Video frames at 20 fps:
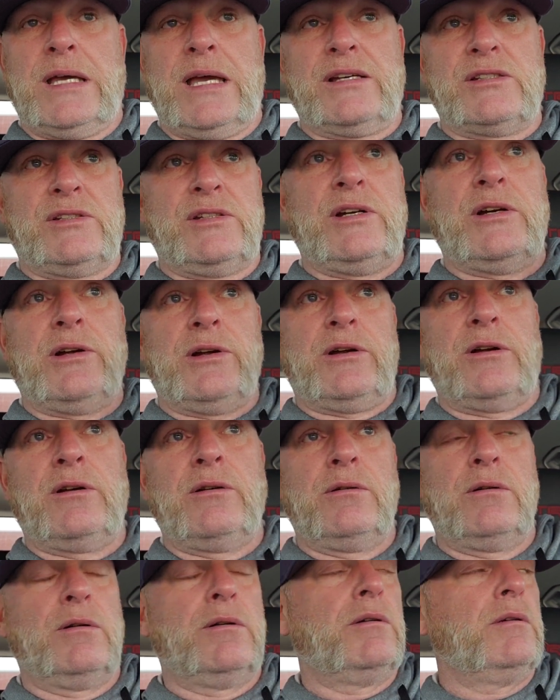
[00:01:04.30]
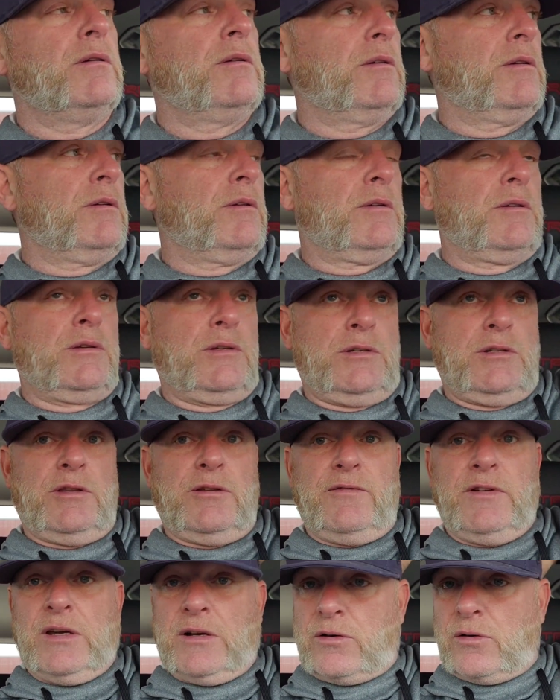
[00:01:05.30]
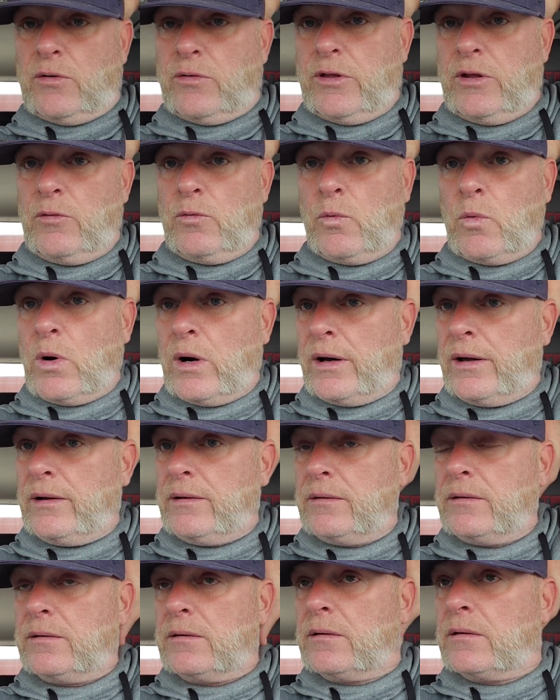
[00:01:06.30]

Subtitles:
exterior to the vehicle than what